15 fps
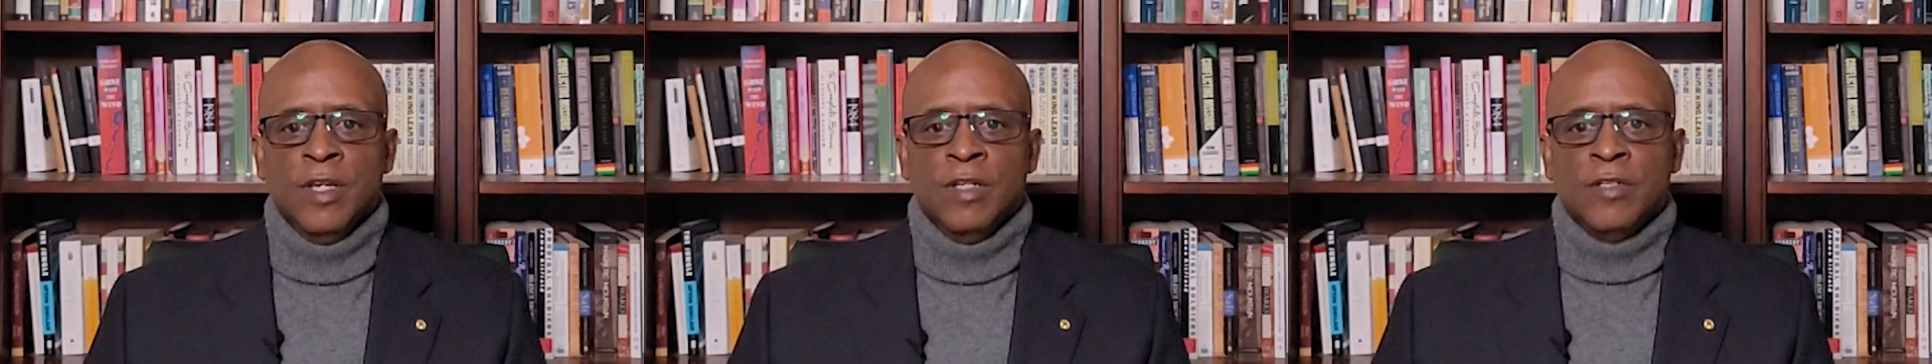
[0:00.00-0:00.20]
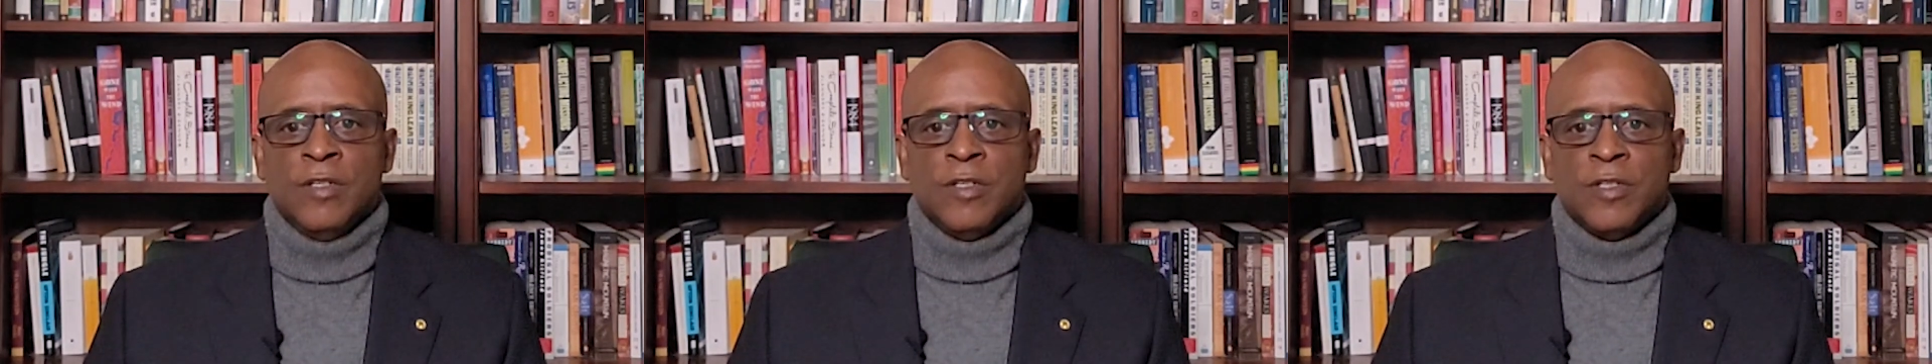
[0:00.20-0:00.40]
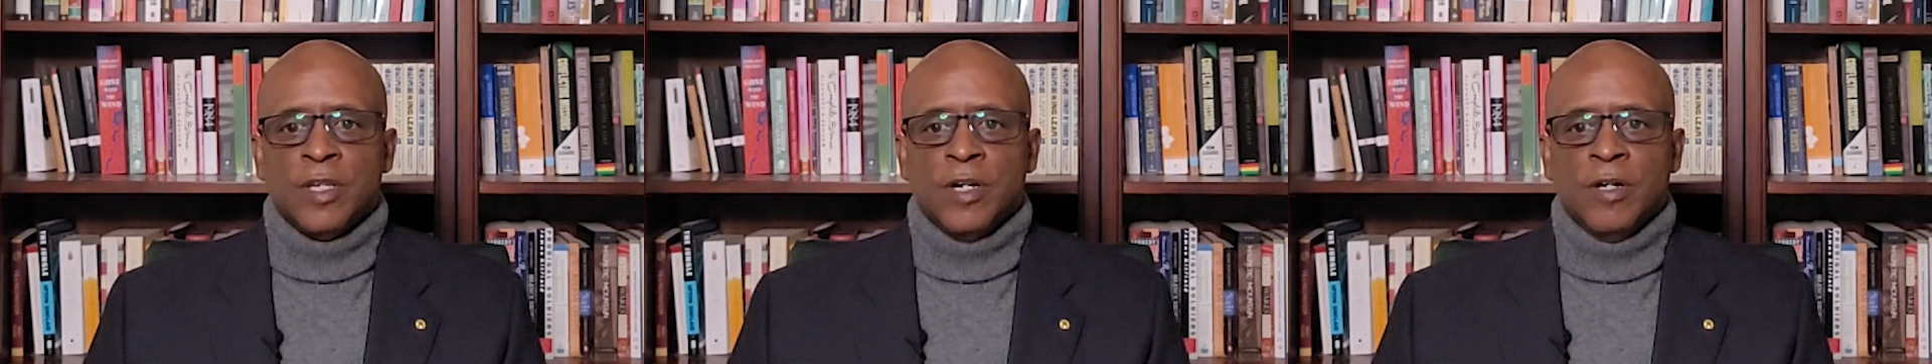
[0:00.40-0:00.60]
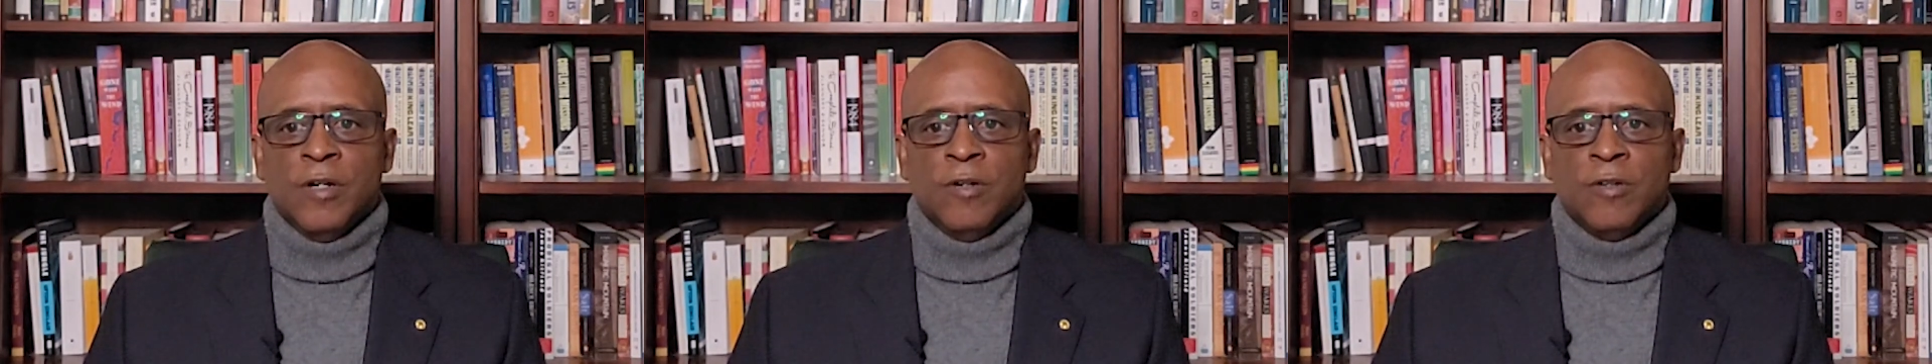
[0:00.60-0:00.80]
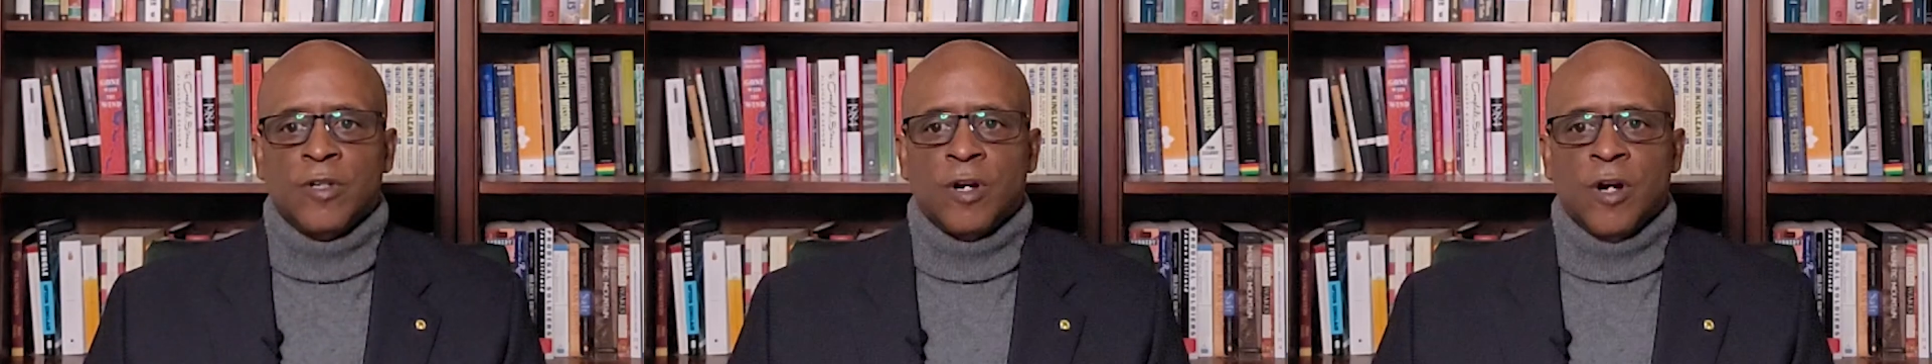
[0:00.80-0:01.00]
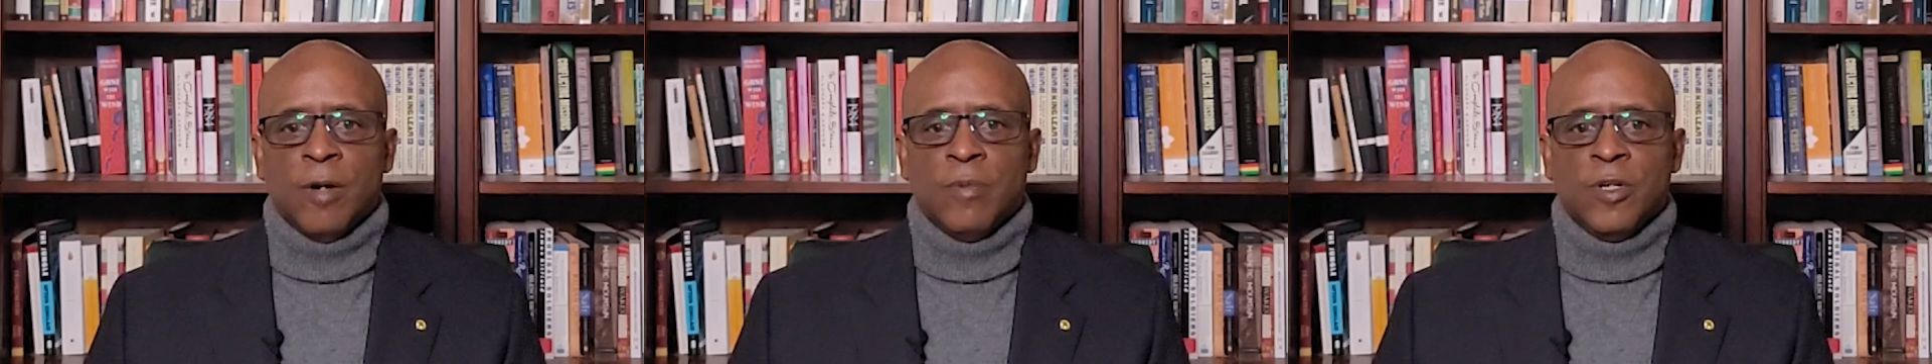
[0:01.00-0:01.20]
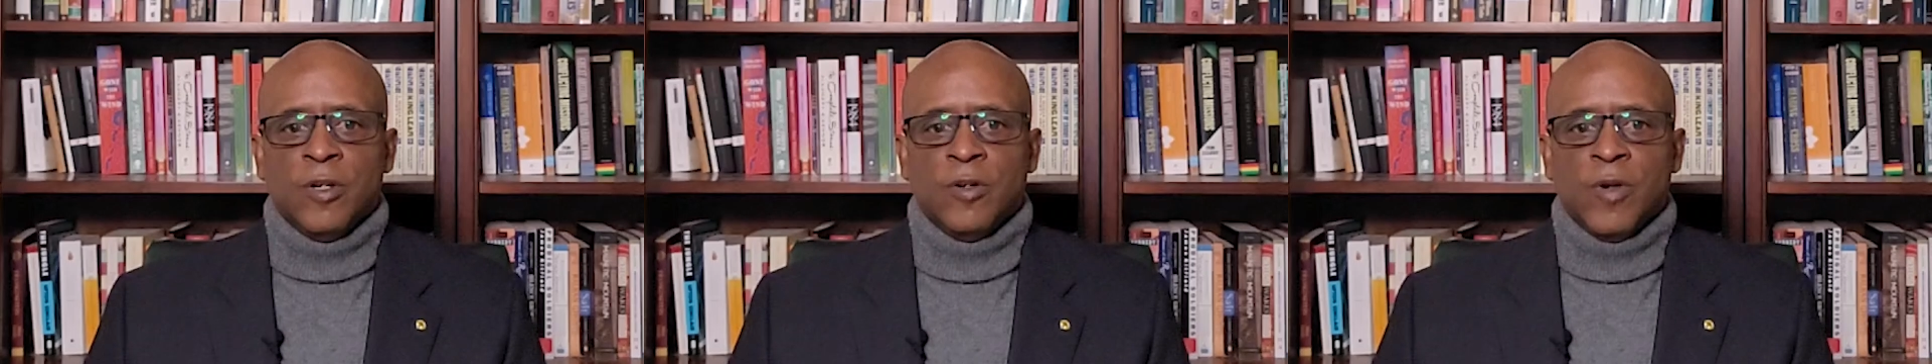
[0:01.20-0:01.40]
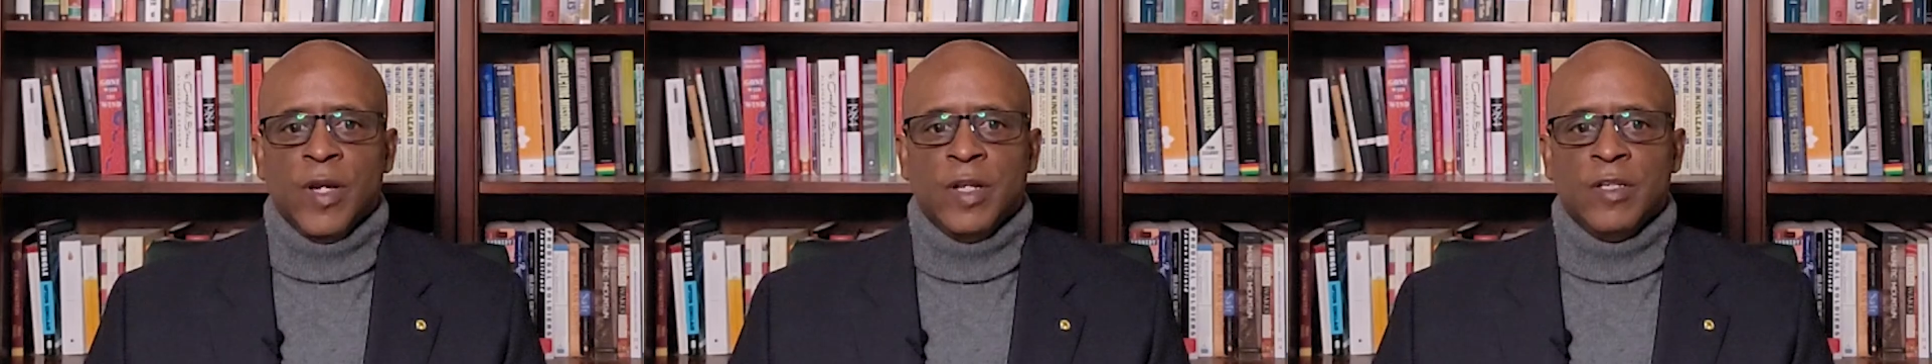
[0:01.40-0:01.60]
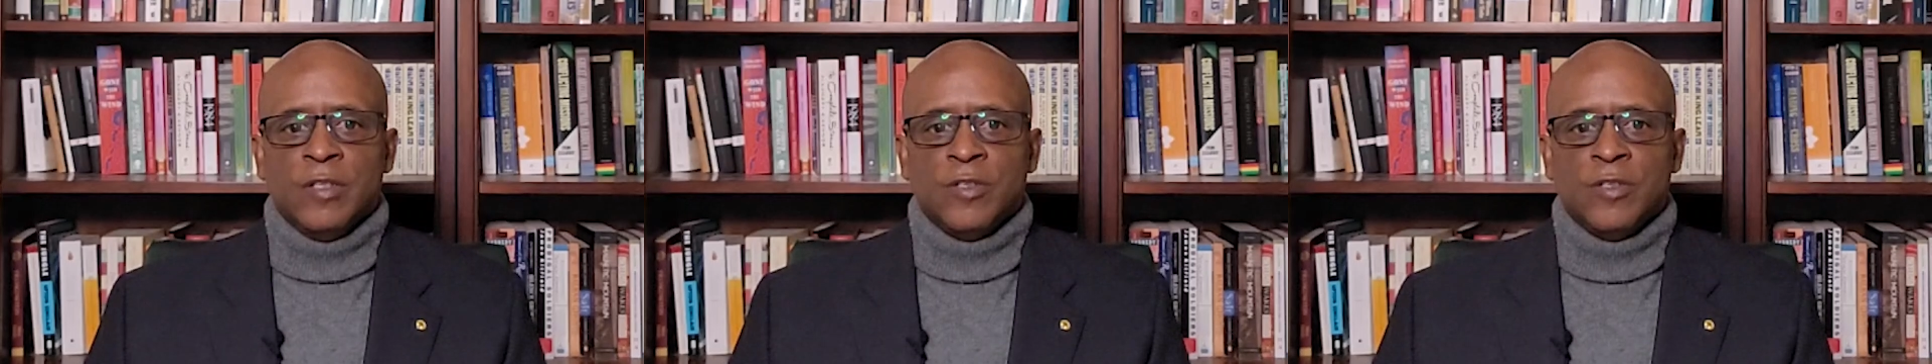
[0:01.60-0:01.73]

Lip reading: to sell carbon credits